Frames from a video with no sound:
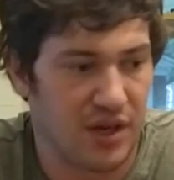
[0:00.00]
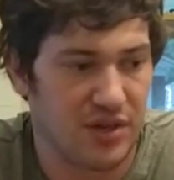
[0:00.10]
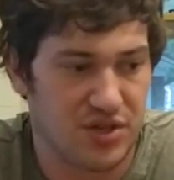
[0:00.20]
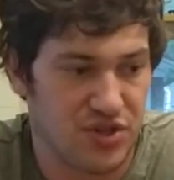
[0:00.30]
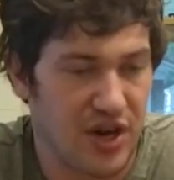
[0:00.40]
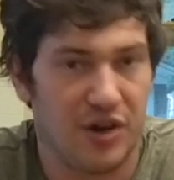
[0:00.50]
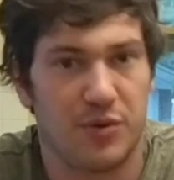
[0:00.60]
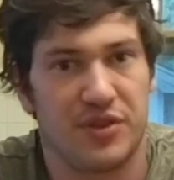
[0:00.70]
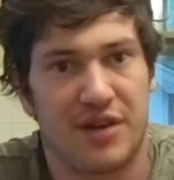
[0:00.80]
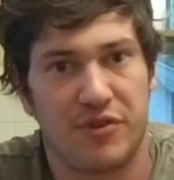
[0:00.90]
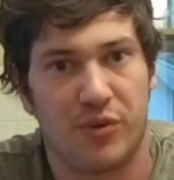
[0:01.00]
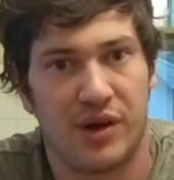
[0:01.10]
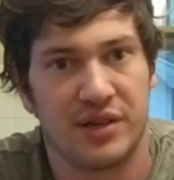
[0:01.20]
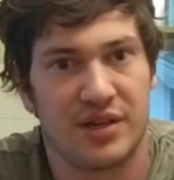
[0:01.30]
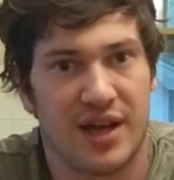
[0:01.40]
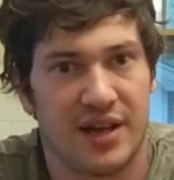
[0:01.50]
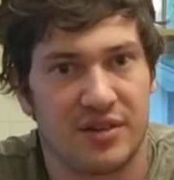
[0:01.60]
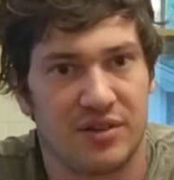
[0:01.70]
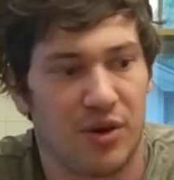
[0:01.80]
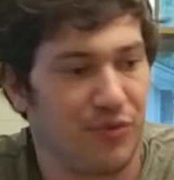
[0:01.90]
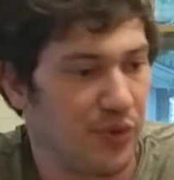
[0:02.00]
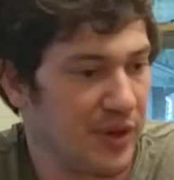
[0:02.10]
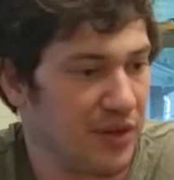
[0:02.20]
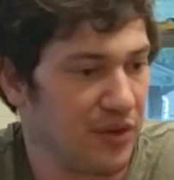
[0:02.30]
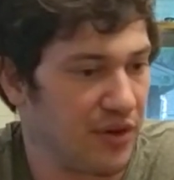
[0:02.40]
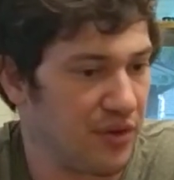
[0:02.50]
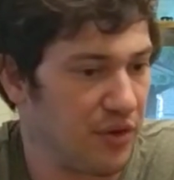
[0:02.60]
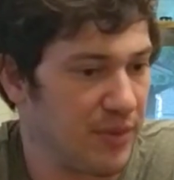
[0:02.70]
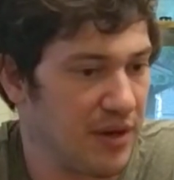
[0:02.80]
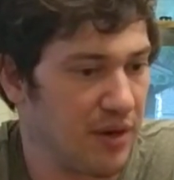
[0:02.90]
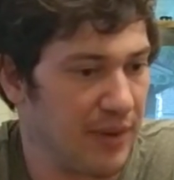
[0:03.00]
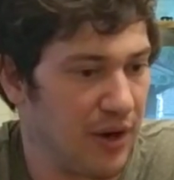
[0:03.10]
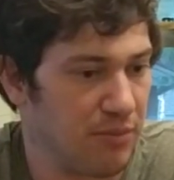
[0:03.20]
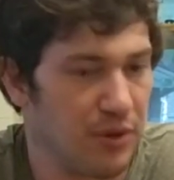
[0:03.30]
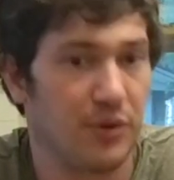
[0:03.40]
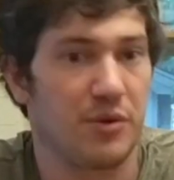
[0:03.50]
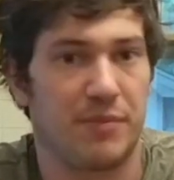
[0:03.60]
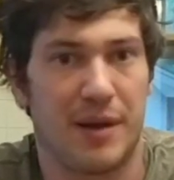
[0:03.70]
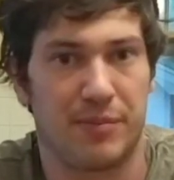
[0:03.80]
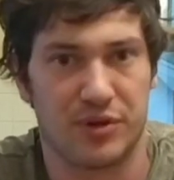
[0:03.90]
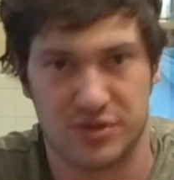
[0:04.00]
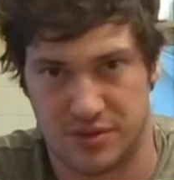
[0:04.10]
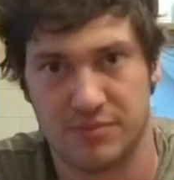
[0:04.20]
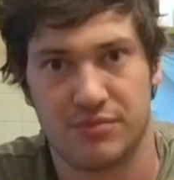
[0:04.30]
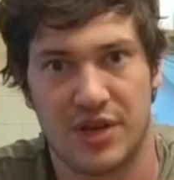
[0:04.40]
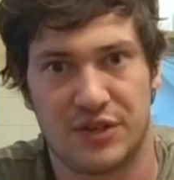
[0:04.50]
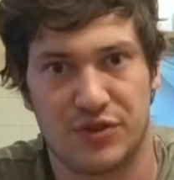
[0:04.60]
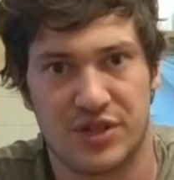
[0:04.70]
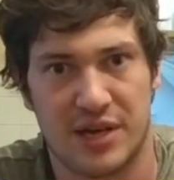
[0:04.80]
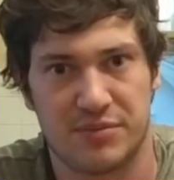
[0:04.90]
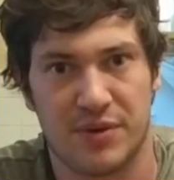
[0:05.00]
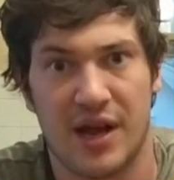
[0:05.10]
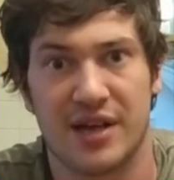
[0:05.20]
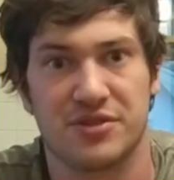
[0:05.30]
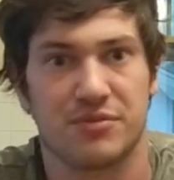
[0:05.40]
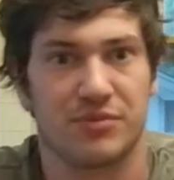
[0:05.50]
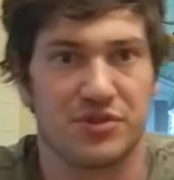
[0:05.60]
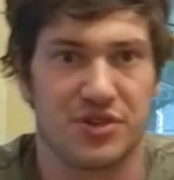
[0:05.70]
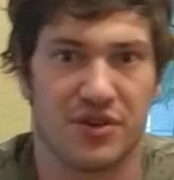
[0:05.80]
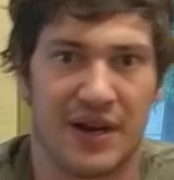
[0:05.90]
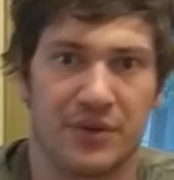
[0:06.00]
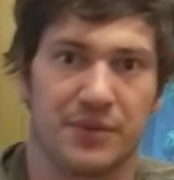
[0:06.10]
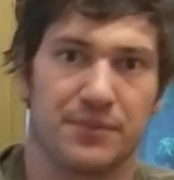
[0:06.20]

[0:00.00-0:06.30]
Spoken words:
just share it with everyone, and hopefully we can learn a little bit about brewing with peppers. Thanks for your time, guys. I'll see you around.